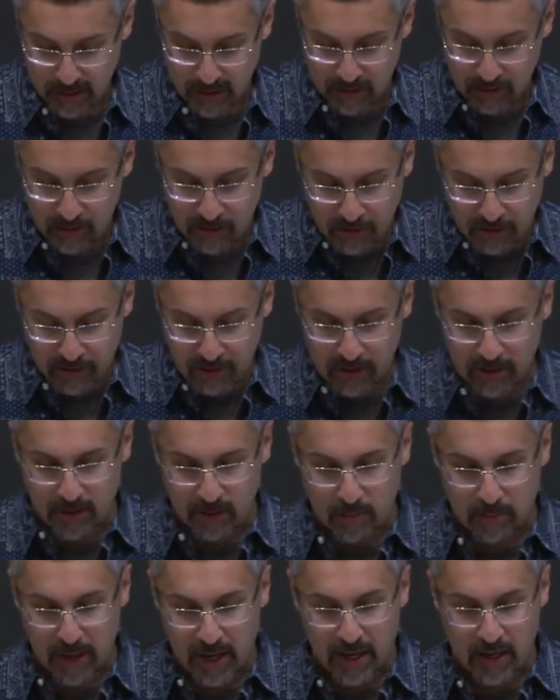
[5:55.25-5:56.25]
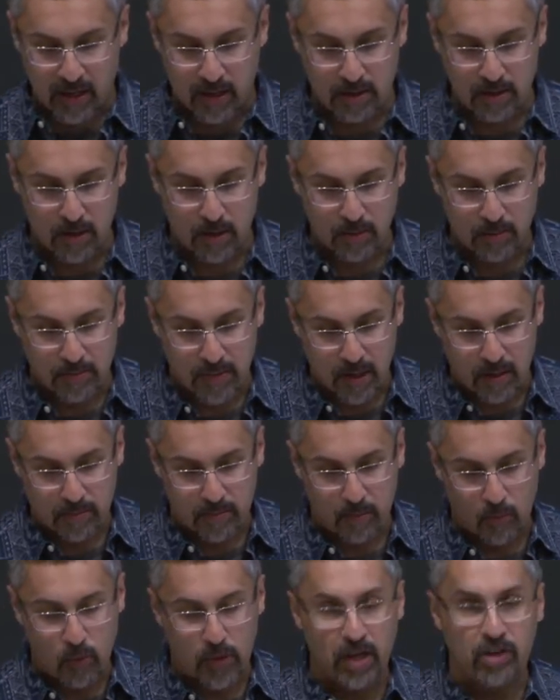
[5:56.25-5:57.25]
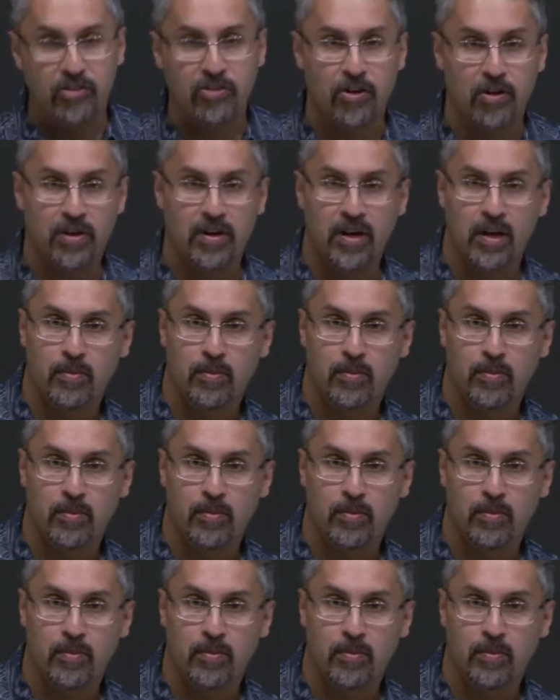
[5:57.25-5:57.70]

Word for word: it's interesting to think back, you know, when I started